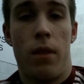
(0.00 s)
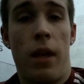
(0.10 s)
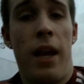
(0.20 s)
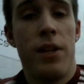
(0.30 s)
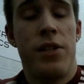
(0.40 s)

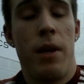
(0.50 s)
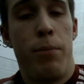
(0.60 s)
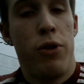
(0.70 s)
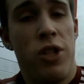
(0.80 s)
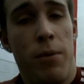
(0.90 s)
Handstand
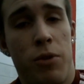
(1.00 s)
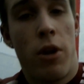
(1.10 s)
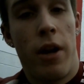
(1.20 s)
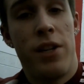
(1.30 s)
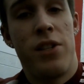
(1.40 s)
push-ups
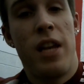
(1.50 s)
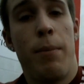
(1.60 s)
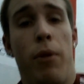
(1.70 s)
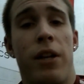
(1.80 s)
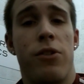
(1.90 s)
are a
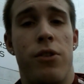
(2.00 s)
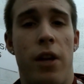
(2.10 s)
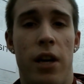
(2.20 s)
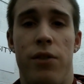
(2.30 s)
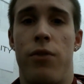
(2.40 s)
staple
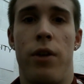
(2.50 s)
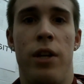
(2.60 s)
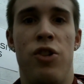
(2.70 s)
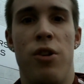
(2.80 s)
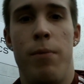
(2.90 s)
exercise for
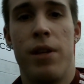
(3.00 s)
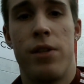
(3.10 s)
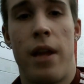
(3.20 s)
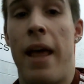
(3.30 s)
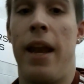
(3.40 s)
any
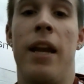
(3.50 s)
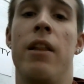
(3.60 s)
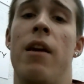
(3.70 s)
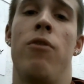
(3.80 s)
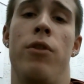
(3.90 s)
gymnast at any
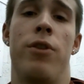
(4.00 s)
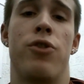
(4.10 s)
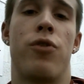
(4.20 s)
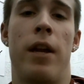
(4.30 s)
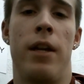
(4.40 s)
level in their
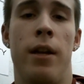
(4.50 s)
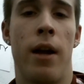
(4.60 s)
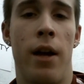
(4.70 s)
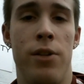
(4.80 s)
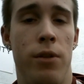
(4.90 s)
training.
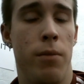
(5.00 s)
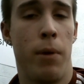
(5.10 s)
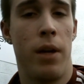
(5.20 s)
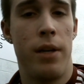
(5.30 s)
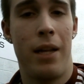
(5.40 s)
I do them
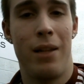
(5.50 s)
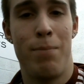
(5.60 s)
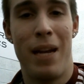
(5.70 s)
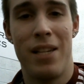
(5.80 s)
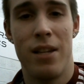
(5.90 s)
on a daily
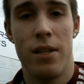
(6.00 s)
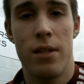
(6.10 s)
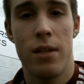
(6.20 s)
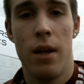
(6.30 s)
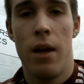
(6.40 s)

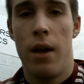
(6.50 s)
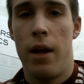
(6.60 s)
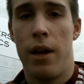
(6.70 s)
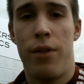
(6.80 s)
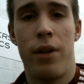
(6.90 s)
basis,
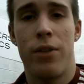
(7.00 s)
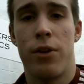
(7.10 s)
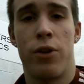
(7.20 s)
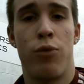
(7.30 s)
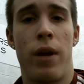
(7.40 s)
and I think
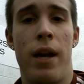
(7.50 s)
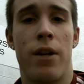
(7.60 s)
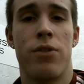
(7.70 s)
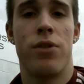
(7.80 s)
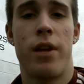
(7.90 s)
they're a great
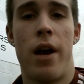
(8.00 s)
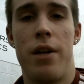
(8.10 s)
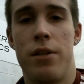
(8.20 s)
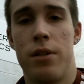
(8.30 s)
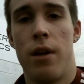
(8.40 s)

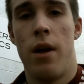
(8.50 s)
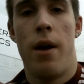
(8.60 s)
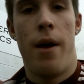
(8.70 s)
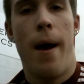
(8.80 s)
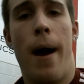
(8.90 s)
exercise.
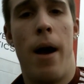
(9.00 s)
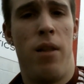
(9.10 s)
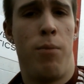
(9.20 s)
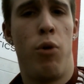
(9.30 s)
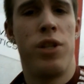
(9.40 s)

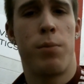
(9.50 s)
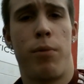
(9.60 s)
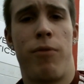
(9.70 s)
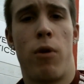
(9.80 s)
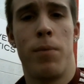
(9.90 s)
The points of
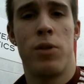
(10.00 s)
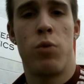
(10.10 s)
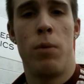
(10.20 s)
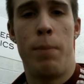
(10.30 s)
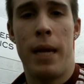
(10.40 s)
performance
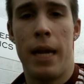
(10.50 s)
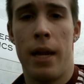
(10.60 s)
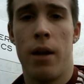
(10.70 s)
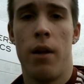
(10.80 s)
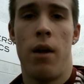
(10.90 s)
would
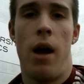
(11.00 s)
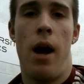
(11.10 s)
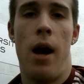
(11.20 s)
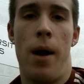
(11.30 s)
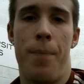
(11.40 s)
be
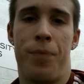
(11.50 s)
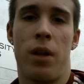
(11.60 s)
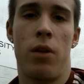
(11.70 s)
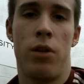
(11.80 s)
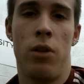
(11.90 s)

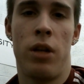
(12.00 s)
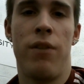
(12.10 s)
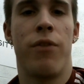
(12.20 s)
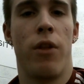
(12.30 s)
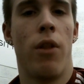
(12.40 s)

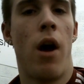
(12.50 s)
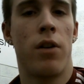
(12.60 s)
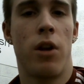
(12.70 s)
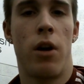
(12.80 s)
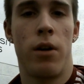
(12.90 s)
looking for the
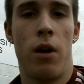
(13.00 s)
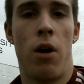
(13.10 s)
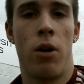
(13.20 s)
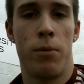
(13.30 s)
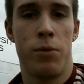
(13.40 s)
locked
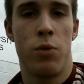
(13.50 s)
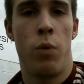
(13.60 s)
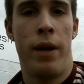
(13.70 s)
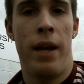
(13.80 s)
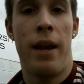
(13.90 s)
arms
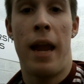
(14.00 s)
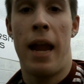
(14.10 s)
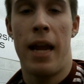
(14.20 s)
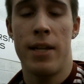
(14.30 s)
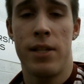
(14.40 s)
when in a
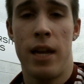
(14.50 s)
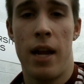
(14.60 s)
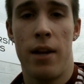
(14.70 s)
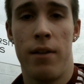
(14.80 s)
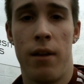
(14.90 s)

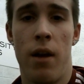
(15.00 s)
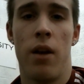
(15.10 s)
handstand,